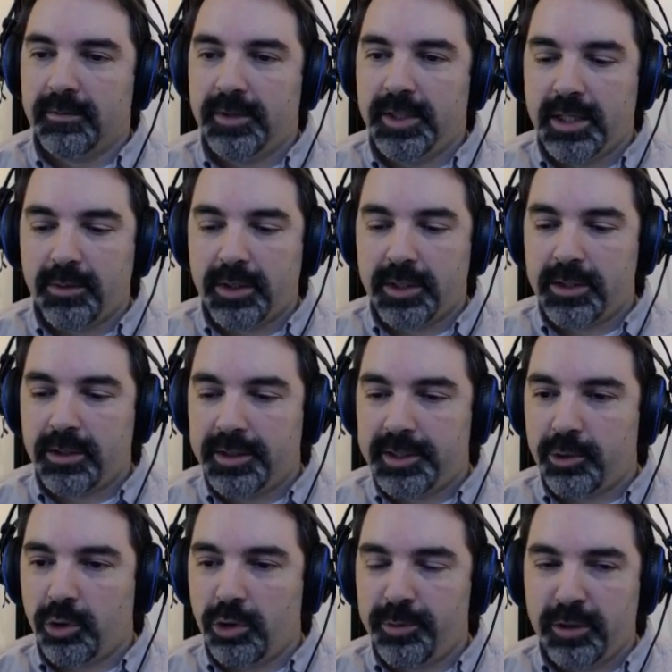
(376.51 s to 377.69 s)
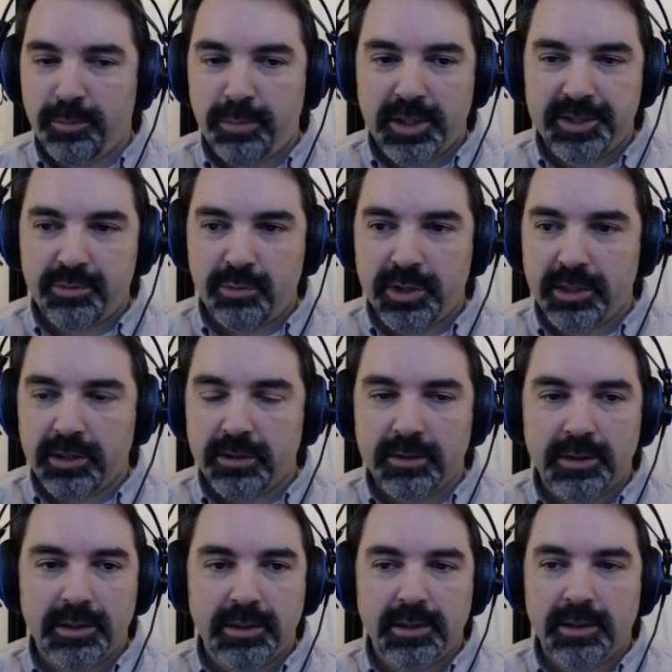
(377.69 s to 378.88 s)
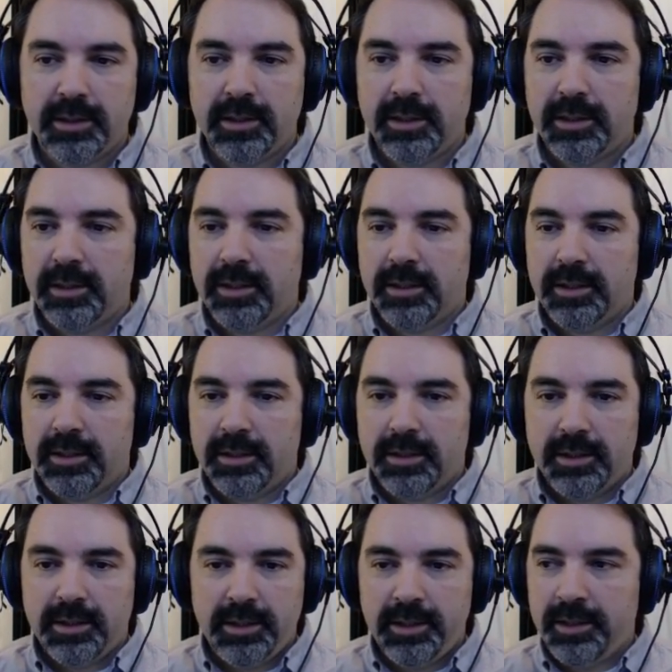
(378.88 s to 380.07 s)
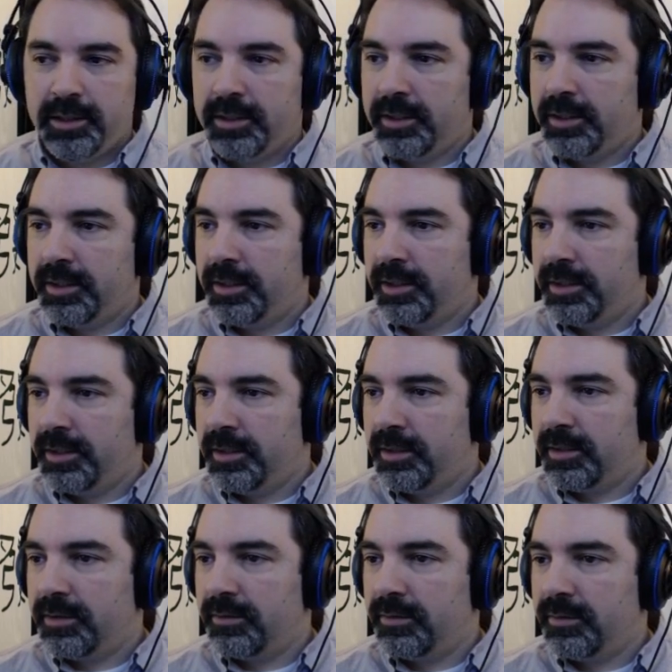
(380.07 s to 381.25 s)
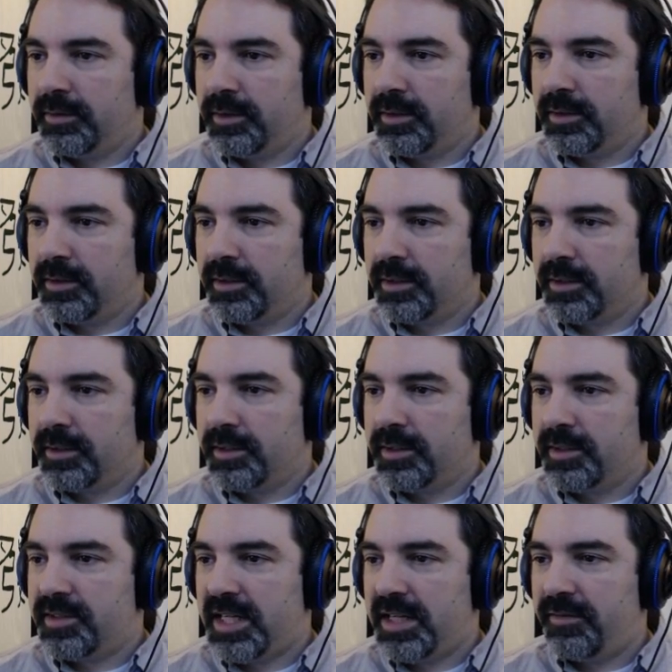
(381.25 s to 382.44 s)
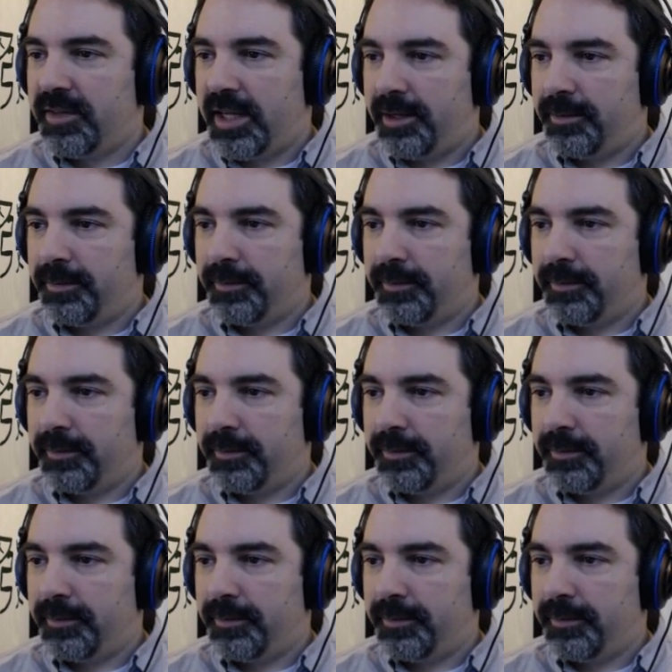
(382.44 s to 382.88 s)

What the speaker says: Yeah, we're going to call it the Orbiter plus 1. And save that.